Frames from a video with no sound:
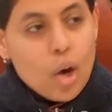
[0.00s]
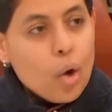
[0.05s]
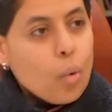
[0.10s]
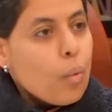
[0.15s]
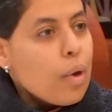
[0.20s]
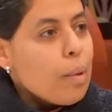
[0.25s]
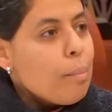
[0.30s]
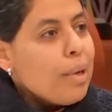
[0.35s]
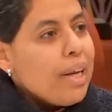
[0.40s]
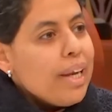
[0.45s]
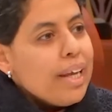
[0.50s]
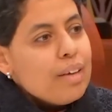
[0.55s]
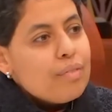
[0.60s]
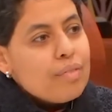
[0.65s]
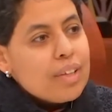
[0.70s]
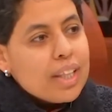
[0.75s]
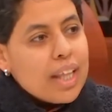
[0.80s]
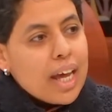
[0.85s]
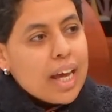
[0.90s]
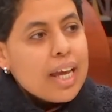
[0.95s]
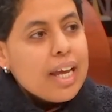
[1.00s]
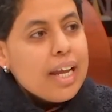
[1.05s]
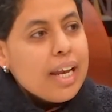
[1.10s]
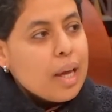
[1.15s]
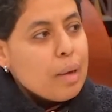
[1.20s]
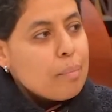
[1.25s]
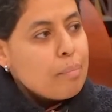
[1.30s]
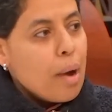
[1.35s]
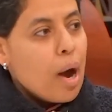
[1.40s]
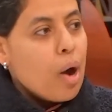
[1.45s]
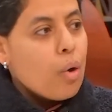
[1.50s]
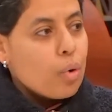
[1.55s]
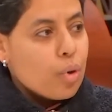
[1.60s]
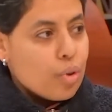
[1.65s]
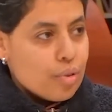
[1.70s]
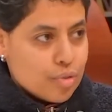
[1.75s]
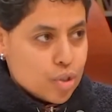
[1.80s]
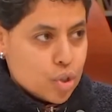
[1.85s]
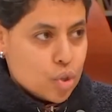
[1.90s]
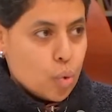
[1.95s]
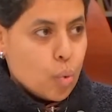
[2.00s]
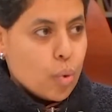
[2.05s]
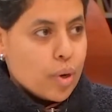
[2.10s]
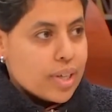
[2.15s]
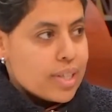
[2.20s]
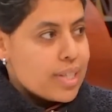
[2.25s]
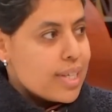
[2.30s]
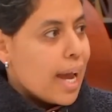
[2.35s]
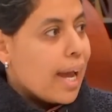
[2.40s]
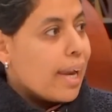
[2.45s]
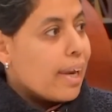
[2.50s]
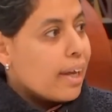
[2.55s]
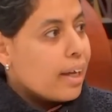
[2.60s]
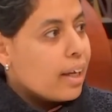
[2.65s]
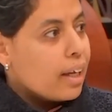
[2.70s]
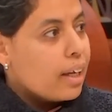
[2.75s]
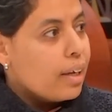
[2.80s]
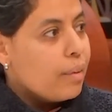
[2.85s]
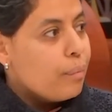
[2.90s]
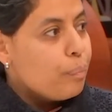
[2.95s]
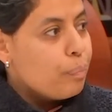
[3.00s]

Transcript: We believe in the healing power of storytelling.